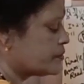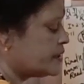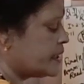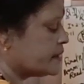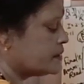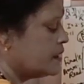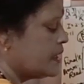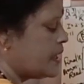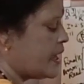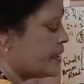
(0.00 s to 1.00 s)
Done.
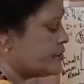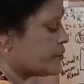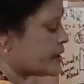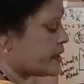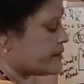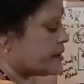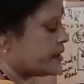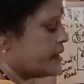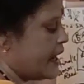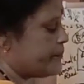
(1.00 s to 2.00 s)
And you will get
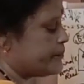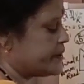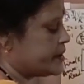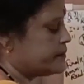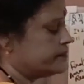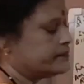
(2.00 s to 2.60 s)
in ampere.